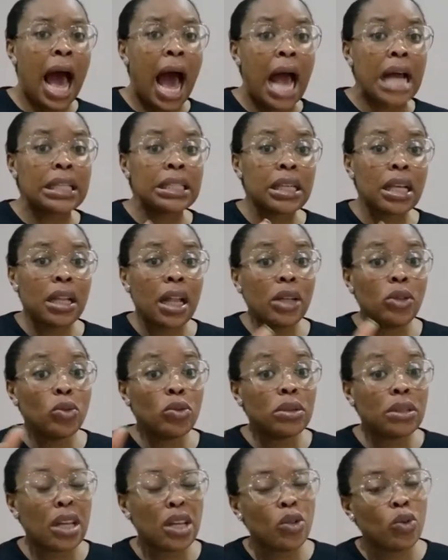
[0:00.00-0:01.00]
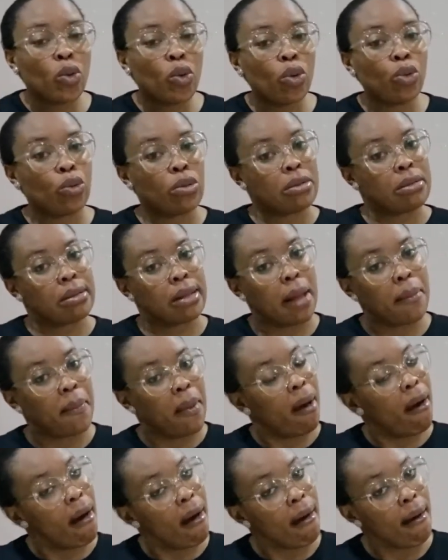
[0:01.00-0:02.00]
I tell her, you say you're gonna slap
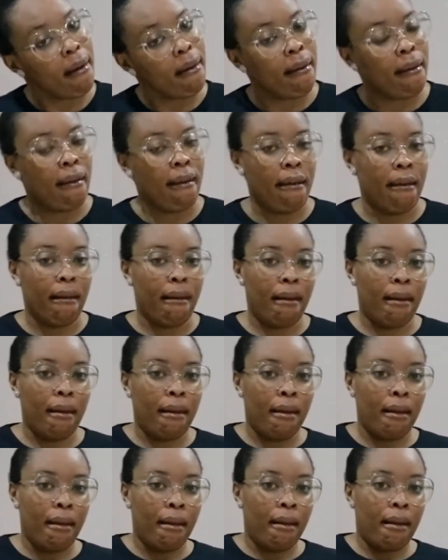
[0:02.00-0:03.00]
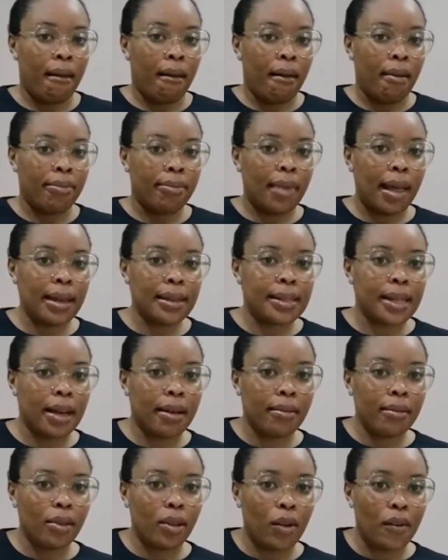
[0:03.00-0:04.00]
her. That is
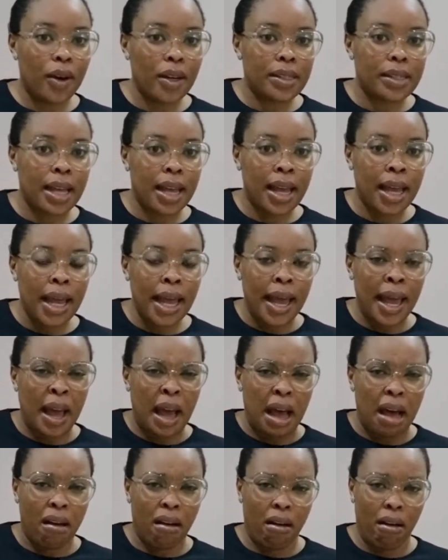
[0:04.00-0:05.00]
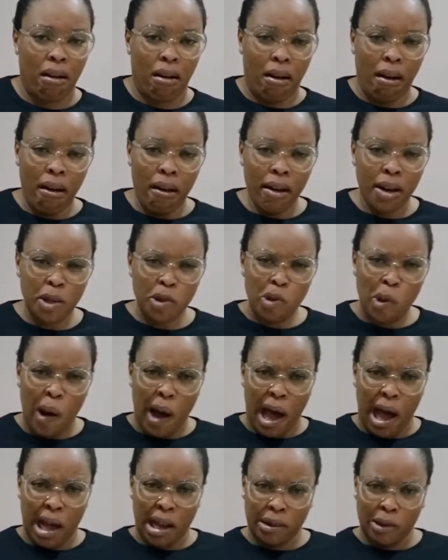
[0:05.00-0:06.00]
how Laura say, oh, you
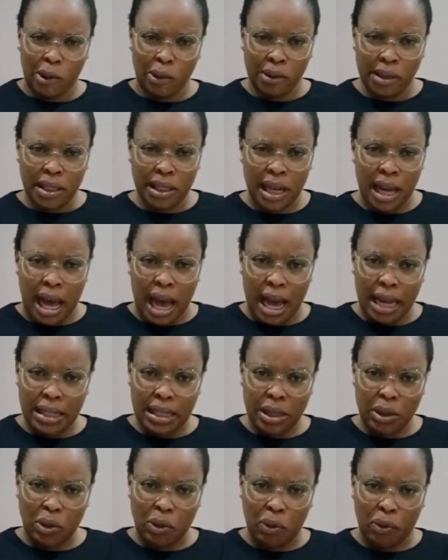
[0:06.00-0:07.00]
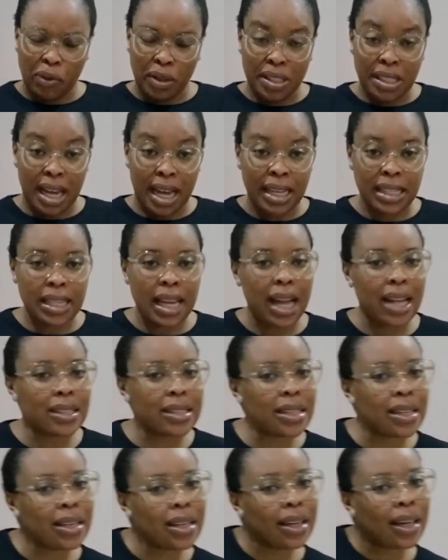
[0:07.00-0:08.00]
are an adult. I think you fit her.
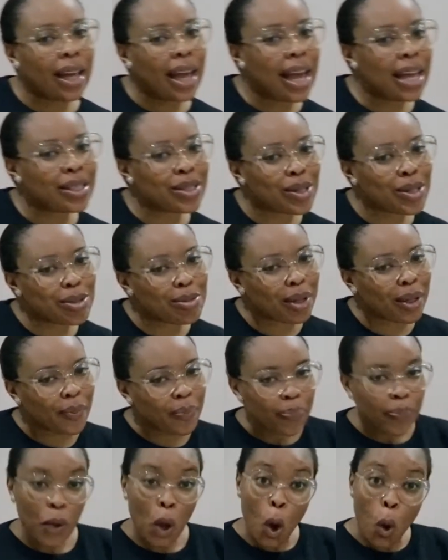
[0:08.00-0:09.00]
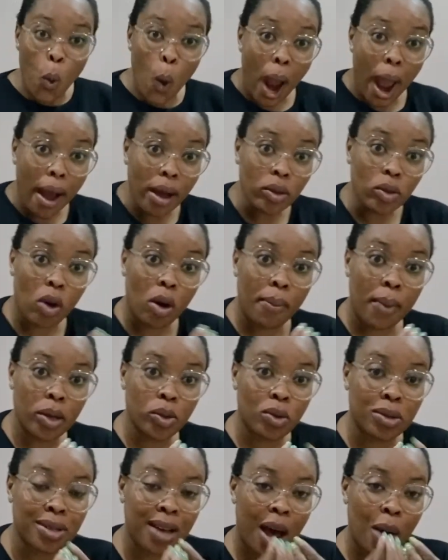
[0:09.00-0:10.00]
Auntie, excuse me. When your mouth
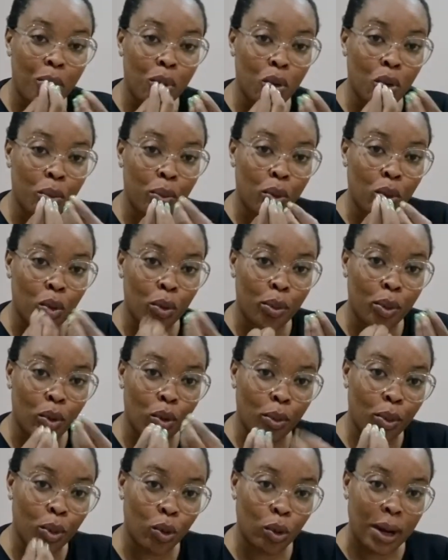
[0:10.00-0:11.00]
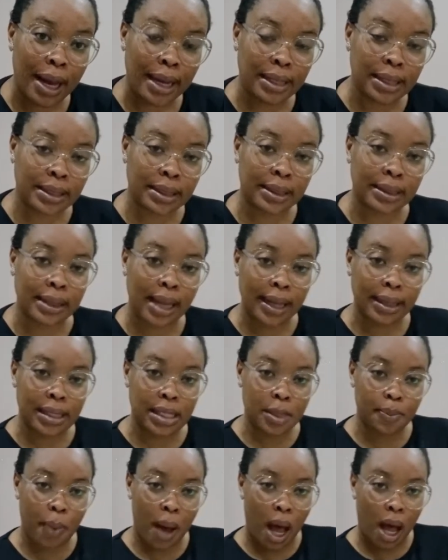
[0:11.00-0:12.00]
was kaburo, like this inside
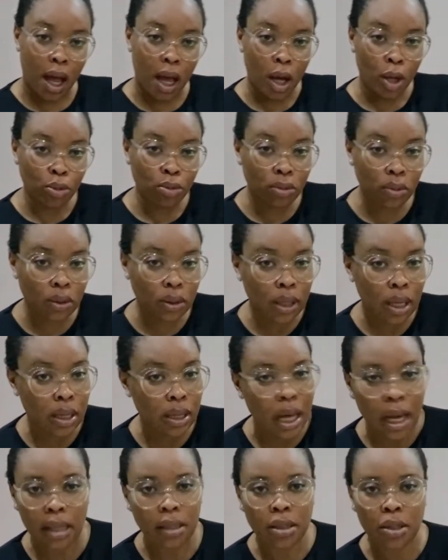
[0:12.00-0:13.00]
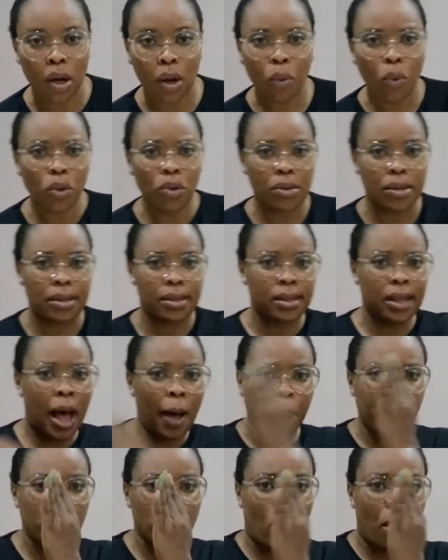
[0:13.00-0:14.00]
this pack, you say that you're gonna
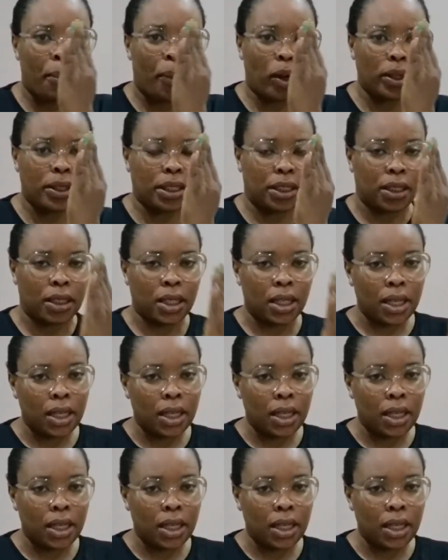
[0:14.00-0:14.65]
slap somebody.